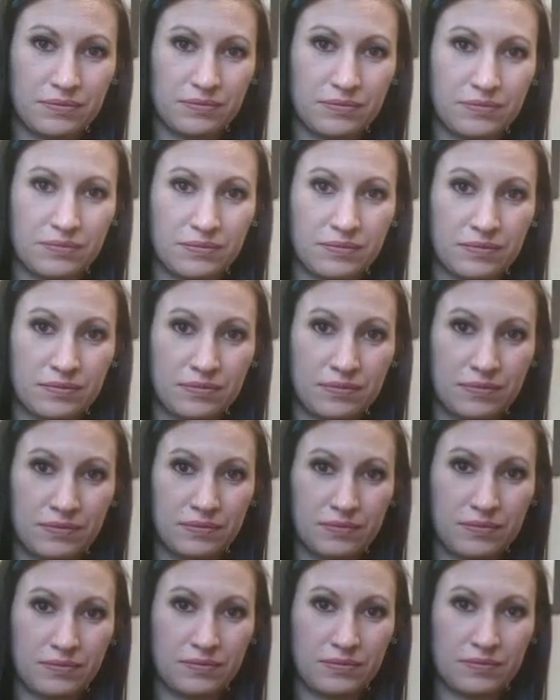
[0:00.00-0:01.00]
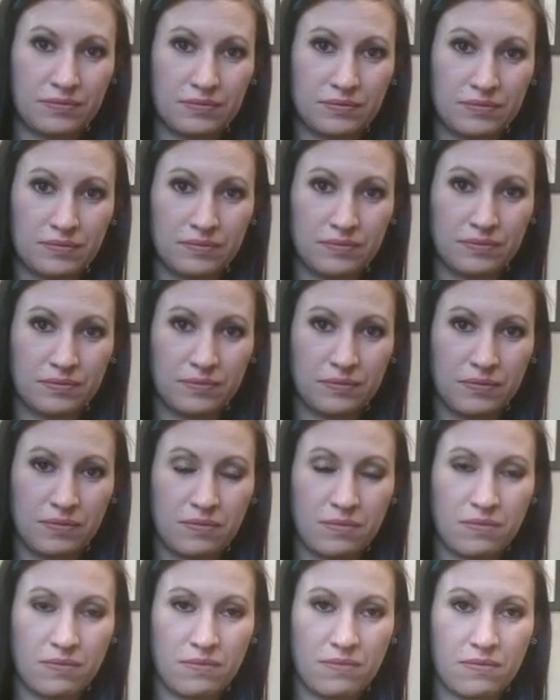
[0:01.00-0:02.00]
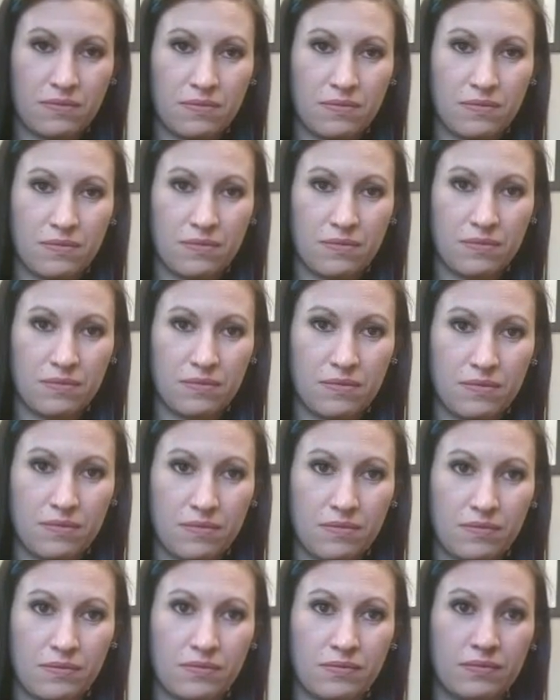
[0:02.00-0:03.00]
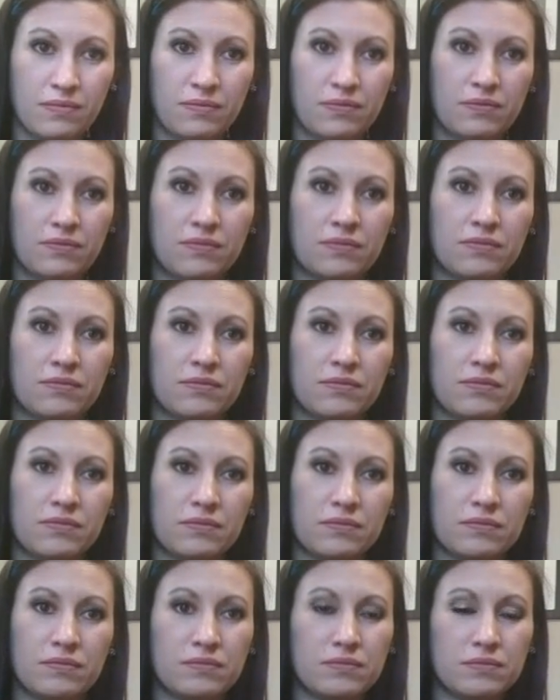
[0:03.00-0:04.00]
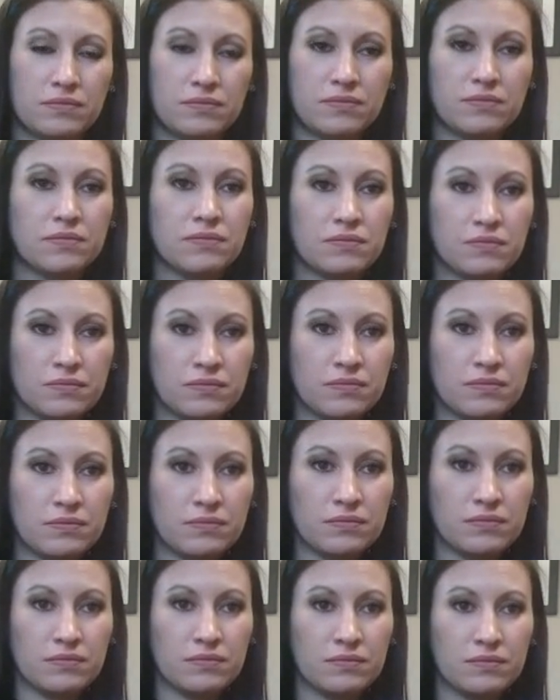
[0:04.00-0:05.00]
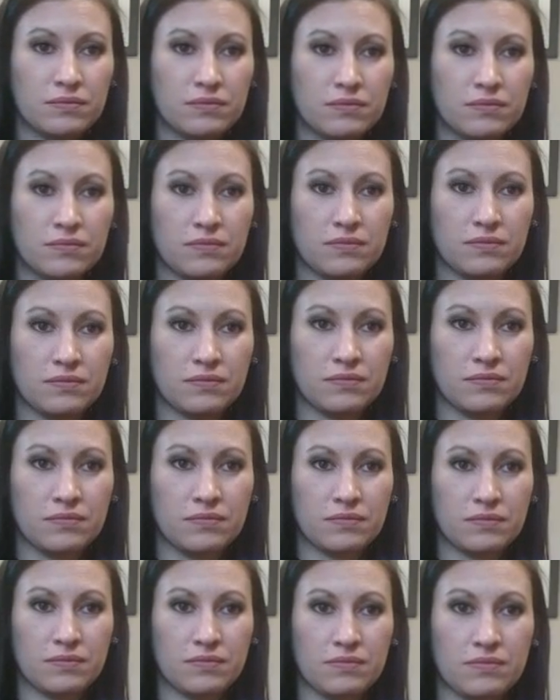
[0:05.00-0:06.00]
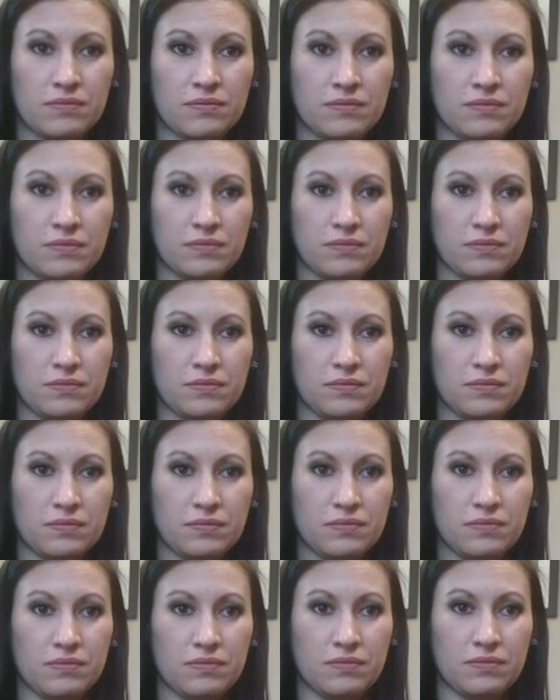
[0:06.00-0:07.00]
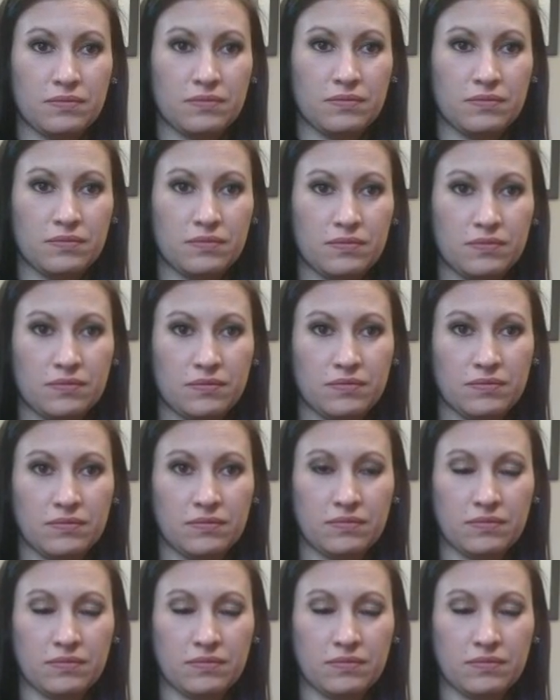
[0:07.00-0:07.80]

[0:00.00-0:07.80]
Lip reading: This person isn't speaking.